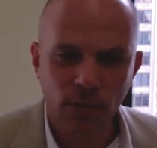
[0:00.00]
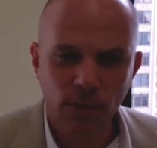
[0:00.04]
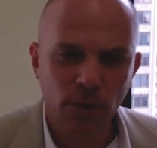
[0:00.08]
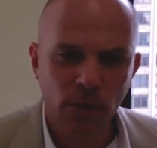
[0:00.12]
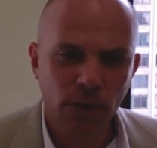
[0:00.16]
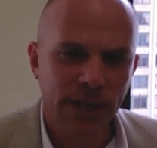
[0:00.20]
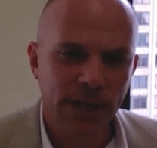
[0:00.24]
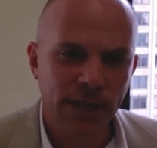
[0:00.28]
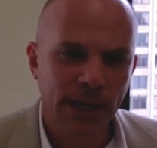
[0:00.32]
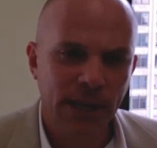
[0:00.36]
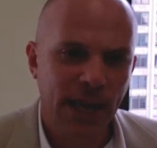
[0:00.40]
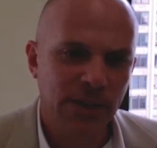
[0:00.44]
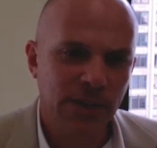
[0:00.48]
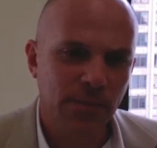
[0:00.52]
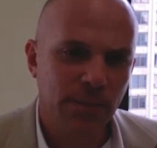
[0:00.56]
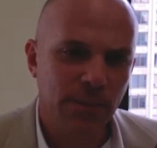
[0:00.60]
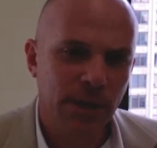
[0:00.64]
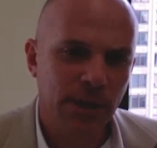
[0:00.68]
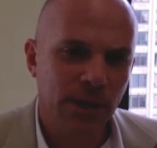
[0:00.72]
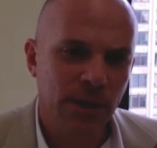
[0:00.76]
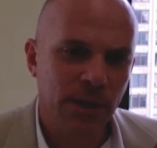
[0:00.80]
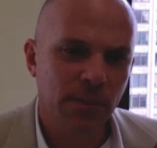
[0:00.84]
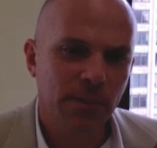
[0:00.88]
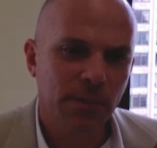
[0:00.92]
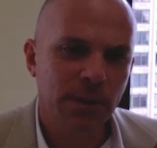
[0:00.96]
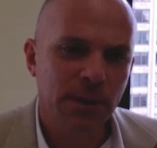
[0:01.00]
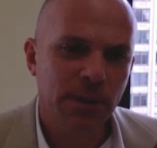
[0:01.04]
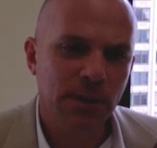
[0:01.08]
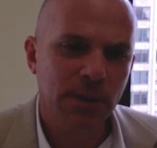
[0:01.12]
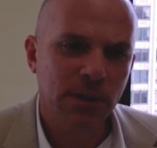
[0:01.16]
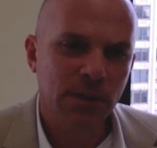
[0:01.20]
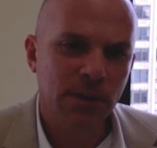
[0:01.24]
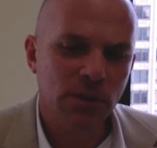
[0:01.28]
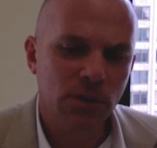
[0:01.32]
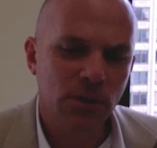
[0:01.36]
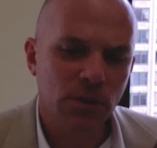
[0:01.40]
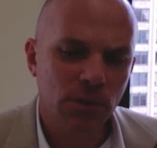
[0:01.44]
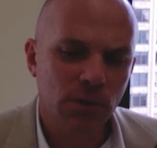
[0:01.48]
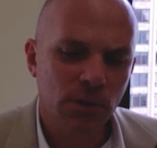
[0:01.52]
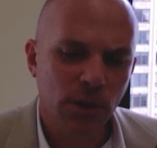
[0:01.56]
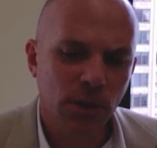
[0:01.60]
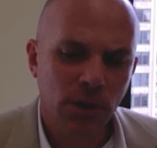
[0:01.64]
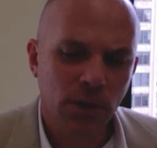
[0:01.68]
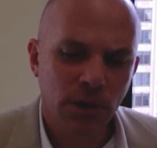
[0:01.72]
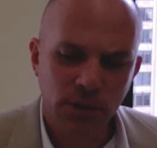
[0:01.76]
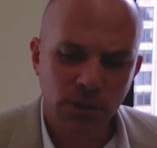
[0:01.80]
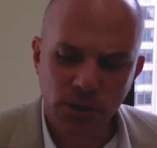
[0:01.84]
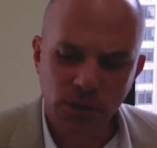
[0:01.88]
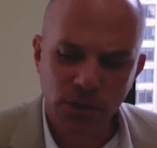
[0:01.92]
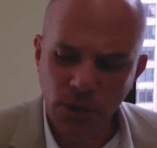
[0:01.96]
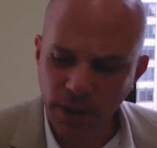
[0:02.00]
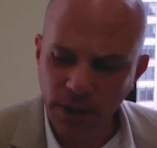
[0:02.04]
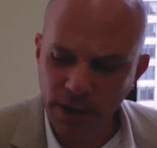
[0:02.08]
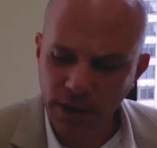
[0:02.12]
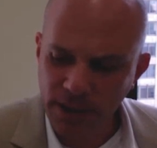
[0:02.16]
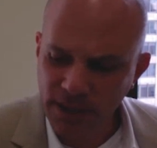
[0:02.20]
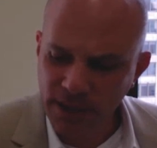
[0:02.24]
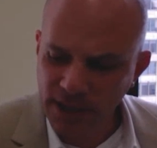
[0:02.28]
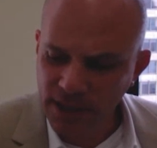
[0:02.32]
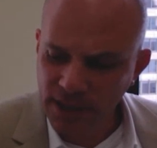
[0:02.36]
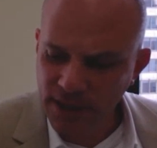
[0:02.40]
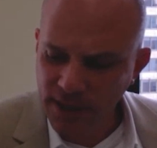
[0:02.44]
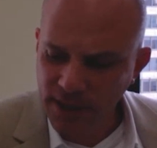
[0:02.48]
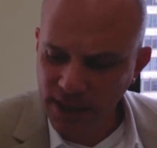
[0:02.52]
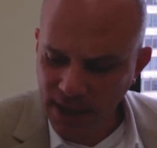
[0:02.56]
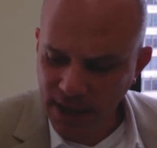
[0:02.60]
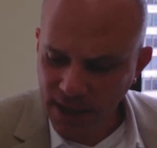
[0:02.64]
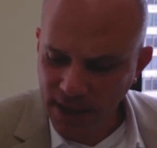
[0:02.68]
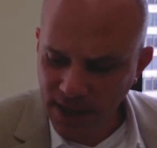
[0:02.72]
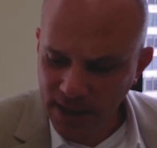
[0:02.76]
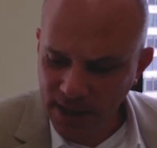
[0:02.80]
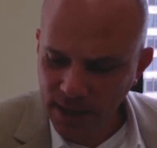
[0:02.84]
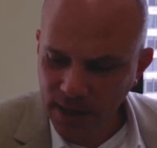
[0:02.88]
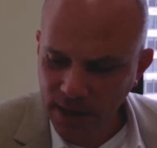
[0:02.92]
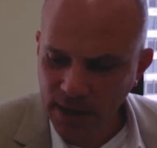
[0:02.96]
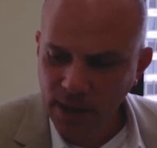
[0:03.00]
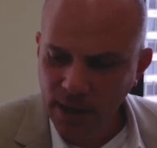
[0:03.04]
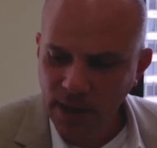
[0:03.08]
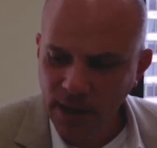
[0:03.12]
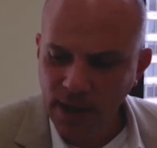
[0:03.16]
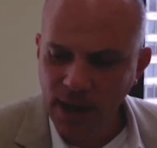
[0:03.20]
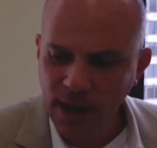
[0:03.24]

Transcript: and really hasn't been in the business too long so i think that